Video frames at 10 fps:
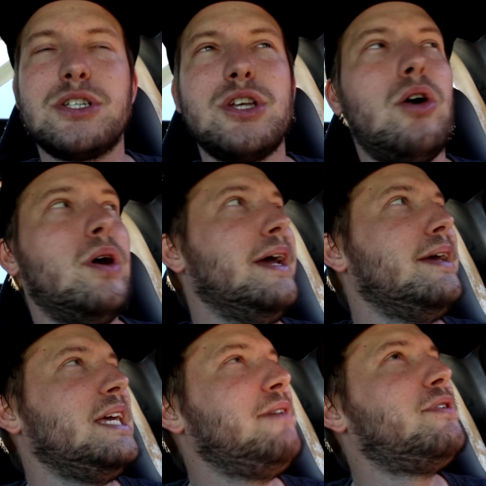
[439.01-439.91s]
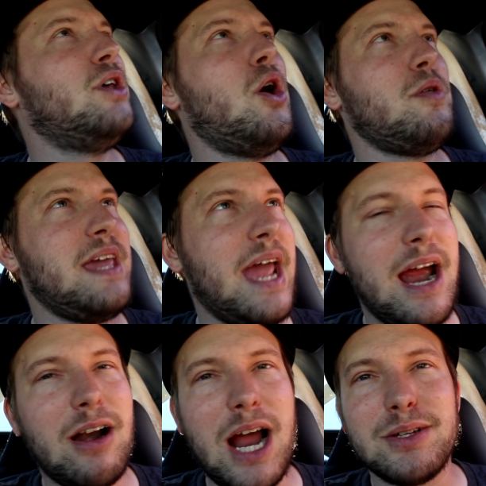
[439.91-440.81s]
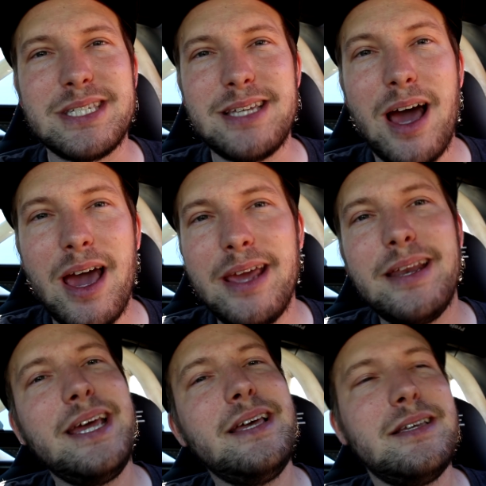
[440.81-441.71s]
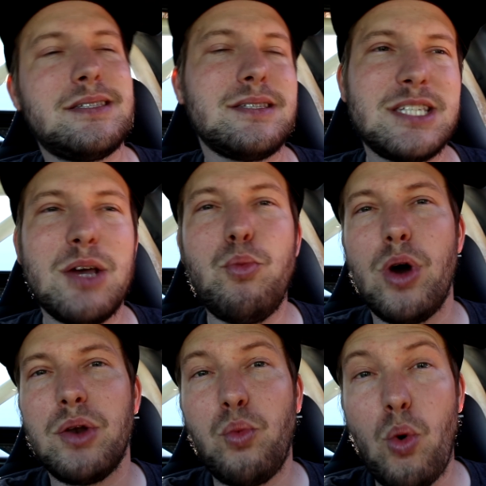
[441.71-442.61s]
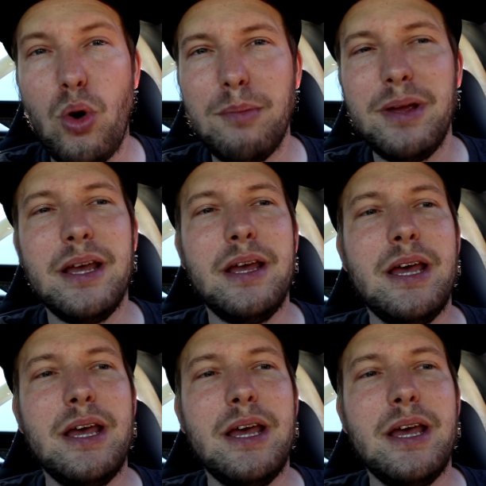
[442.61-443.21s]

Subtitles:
So even though the air outside is somewhat warm,